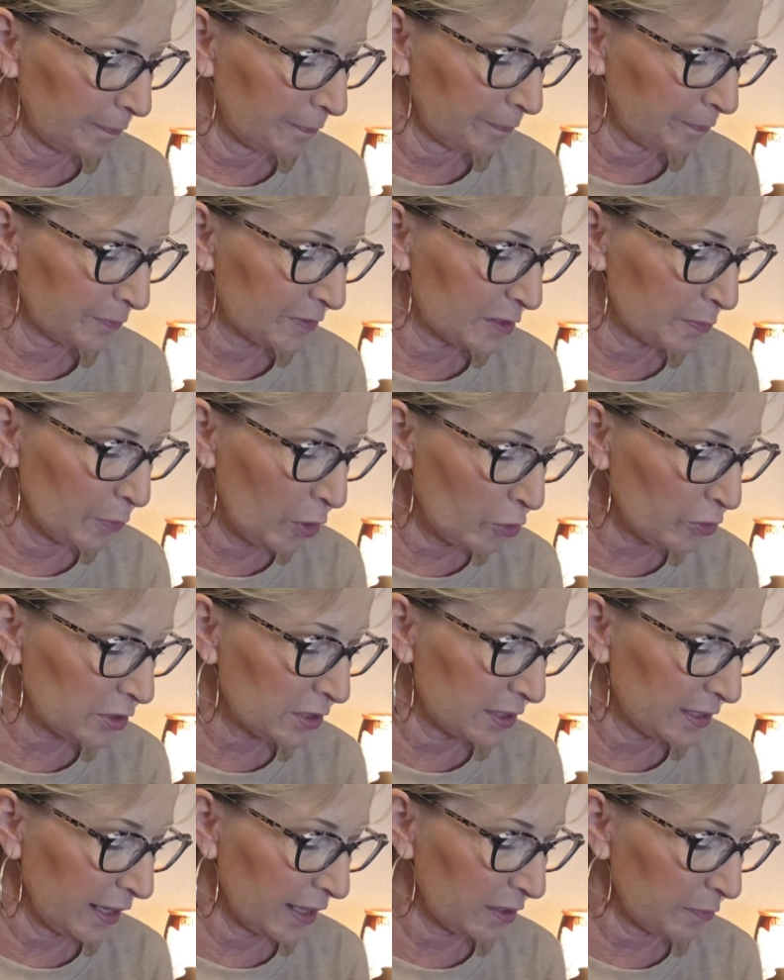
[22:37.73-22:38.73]
smoked
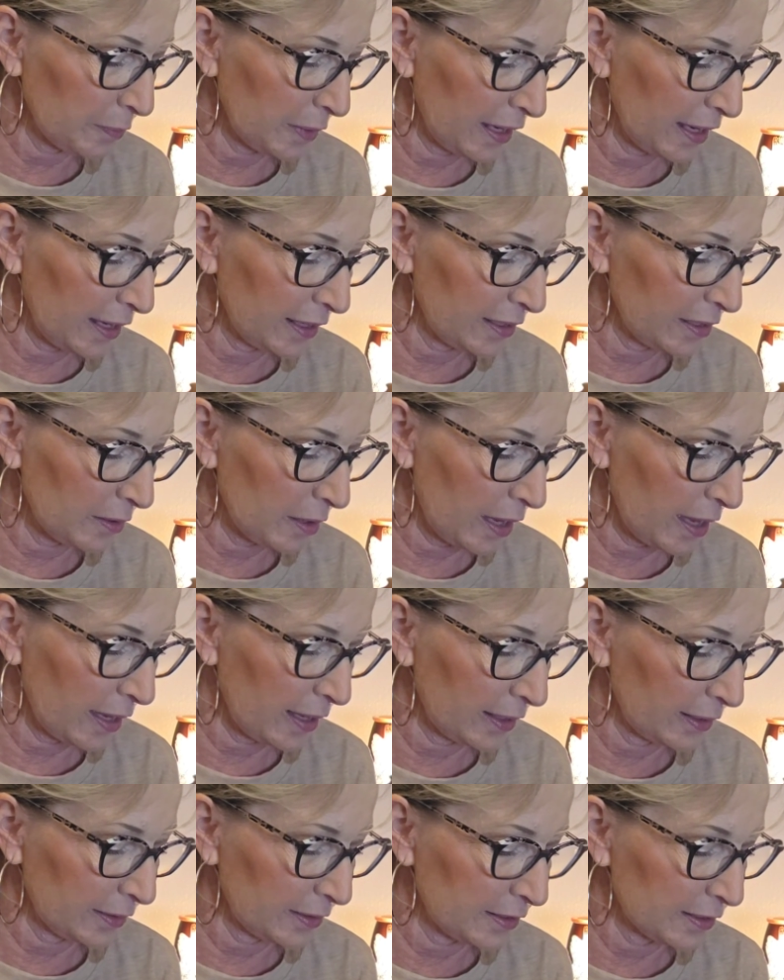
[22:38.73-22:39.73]
nutmeg,
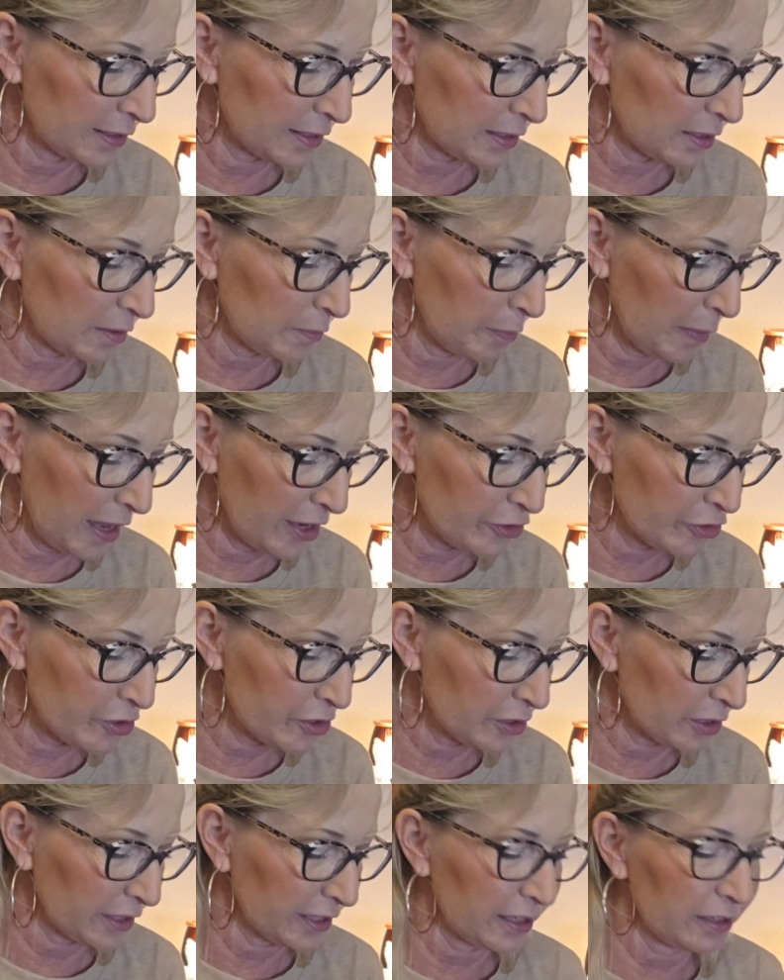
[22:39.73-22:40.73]
and
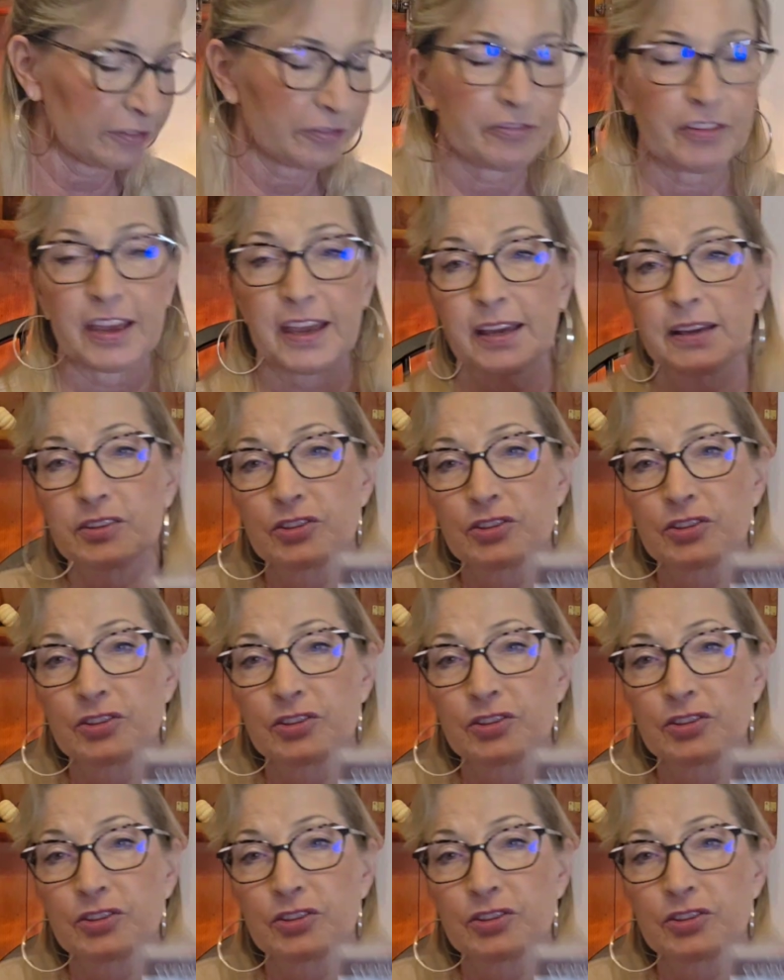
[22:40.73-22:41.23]
mandarin leaf, and